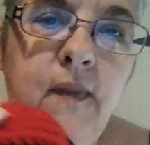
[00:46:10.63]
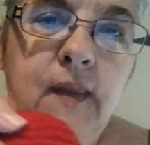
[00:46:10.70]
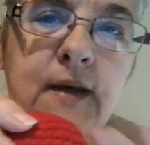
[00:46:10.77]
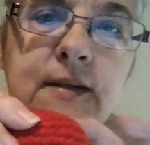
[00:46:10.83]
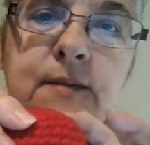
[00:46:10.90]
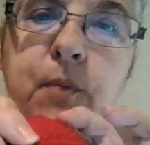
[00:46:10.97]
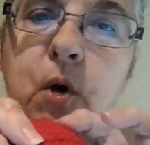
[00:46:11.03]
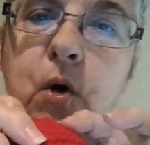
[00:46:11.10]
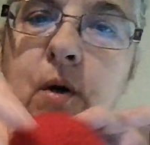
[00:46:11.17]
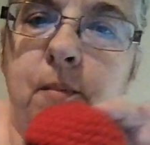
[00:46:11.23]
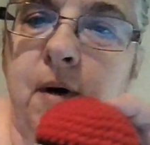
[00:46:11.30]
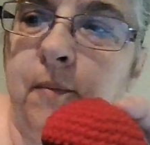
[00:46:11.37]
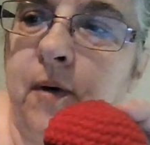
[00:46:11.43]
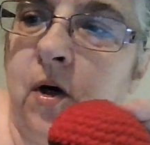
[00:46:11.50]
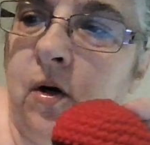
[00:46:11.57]
this
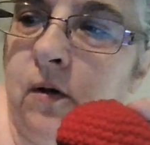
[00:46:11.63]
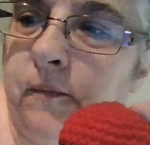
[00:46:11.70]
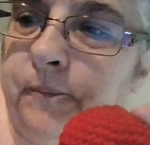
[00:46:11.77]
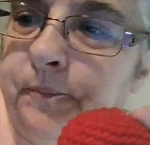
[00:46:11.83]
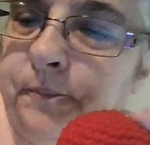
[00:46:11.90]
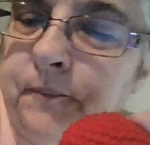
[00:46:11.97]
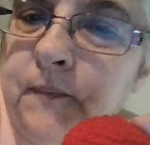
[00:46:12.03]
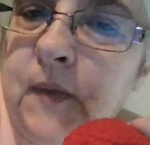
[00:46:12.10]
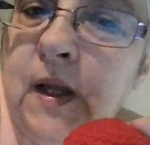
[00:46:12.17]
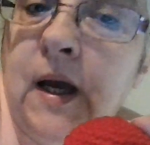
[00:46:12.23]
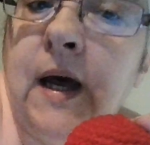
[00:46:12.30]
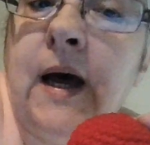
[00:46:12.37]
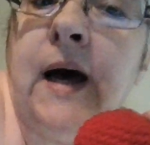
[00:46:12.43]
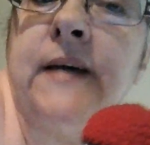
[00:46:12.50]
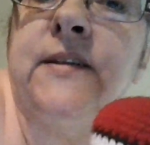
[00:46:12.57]
Pokemon ball
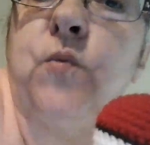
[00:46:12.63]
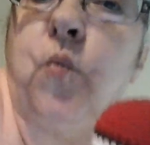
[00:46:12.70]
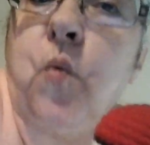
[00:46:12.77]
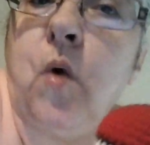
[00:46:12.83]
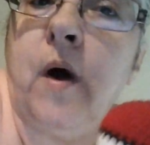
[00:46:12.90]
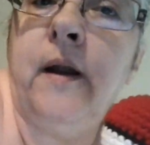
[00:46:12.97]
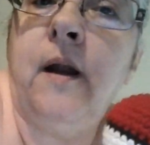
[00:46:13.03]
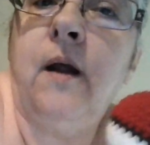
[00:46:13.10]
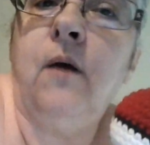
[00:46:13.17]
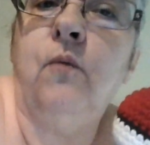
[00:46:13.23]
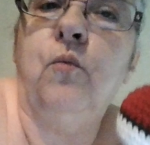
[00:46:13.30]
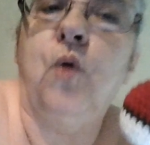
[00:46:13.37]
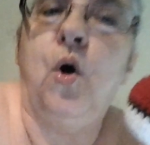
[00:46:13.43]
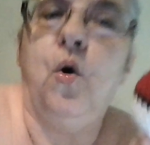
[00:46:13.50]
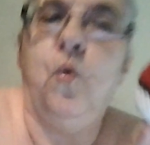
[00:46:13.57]
has one
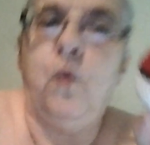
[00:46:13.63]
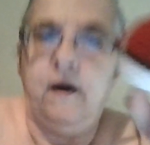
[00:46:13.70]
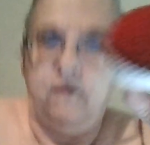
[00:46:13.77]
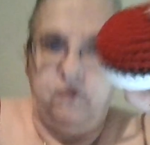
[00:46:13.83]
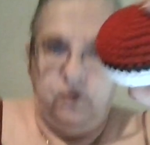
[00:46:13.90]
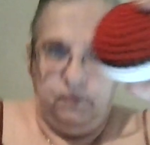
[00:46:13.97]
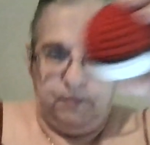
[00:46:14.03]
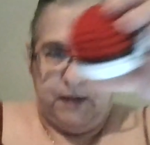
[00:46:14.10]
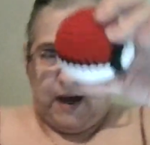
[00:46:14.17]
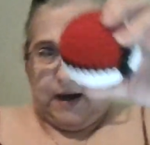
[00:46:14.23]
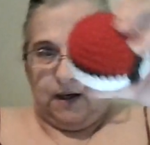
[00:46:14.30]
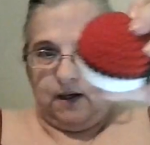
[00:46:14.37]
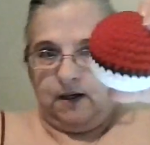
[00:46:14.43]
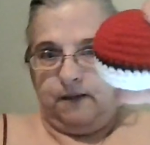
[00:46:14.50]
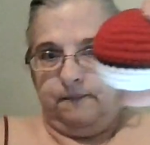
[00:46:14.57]
row of
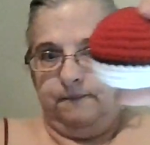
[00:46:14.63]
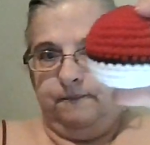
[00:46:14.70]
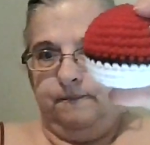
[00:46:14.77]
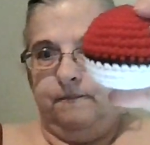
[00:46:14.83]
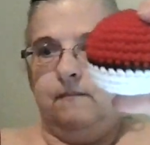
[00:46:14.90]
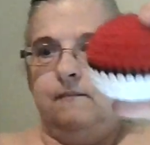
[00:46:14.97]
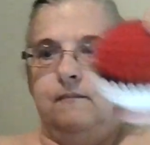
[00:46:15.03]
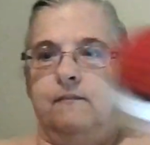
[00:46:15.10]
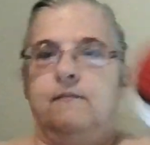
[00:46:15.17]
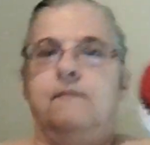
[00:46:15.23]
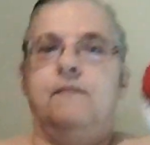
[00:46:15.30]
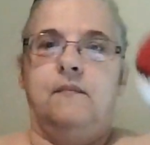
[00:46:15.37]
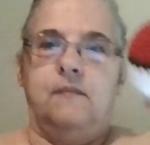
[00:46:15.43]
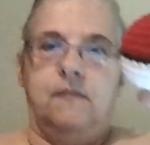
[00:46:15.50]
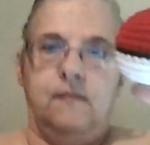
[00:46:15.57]
black.
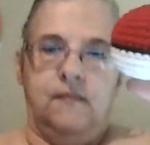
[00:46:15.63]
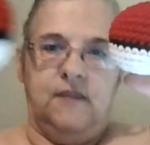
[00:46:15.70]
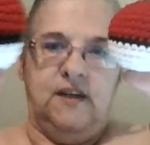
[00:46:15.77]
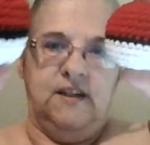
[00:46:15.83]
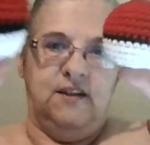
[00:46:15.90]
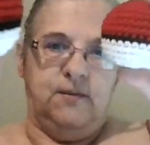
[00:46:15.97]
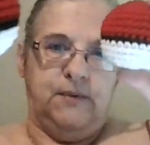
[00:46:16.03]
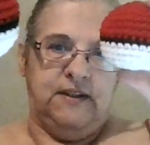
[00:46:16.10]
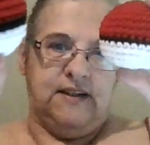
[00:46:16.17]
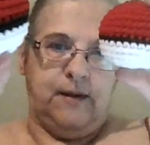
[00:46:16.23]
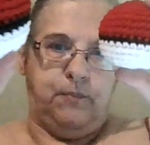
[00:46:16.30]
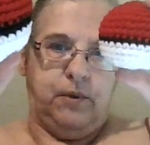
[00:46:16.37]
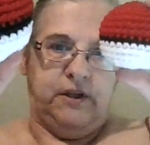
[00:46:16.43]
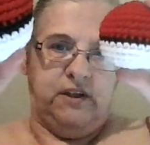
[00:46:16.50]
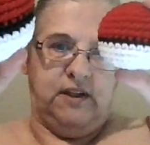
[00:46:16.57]
These ones
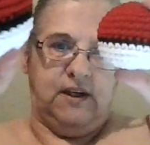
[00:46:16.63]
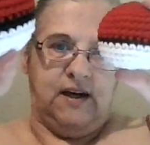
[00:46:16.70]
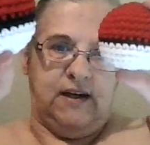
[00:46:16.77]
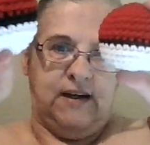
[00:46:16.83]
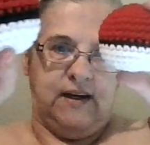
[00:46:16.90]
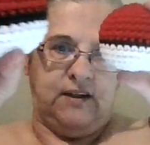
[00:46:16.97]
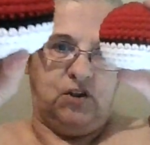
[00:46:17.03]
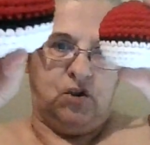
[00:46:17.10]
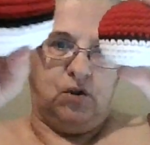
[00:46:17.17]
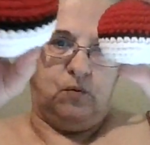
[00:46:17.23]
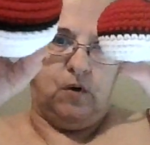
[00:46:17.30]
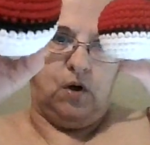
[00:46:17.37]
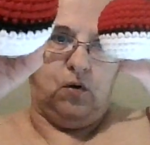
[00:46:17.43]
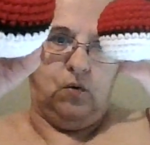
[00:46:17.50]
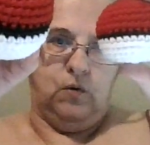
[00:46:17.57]
I put an extra
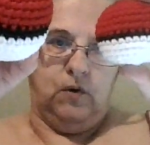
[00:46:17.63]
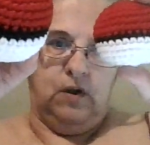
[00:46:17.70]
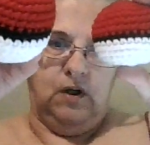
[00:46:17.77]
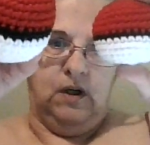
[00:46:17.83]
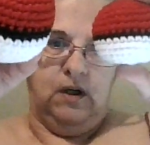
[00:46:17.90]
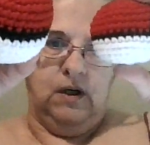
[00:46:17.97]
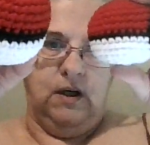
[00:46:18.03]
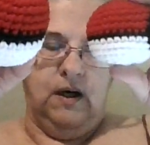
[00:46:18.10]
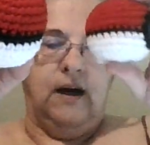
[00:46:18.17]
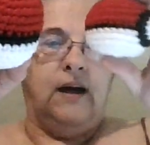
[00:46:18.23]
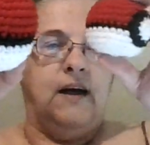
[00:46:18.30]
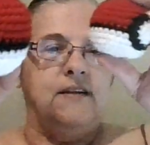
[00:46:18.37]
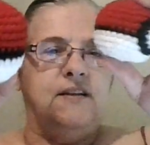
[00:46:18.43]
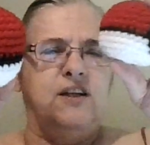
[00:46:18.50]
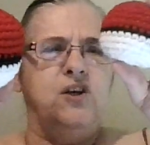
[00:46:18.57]
row
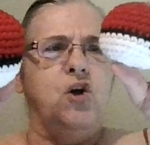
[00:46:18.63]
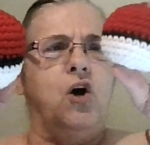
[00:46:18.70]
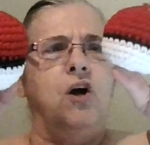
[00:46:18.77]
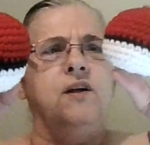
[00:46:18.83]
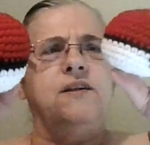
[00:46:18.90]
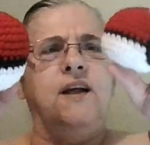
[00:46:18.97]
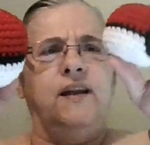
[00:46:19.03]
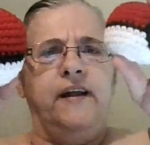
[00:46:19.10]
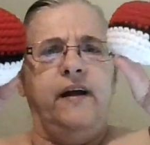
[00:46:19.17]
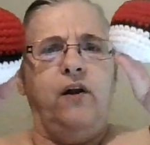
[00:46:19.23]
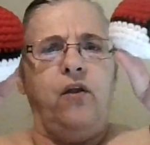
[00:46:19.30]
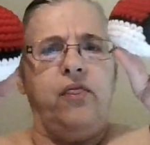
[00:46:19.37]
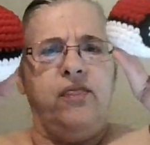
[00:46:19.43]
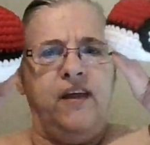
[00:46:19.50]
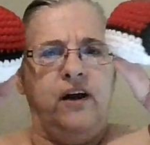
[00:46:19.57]
because the yarn's a
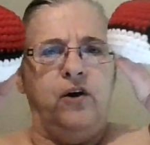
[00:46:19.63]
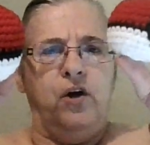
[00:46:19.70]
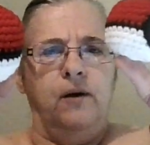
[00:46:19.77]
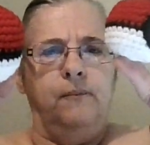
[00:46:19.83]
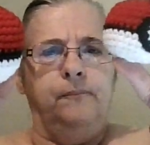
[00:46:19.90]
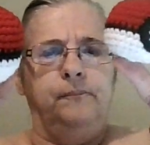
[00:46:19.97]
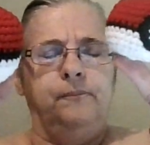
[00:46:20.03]
little thinner.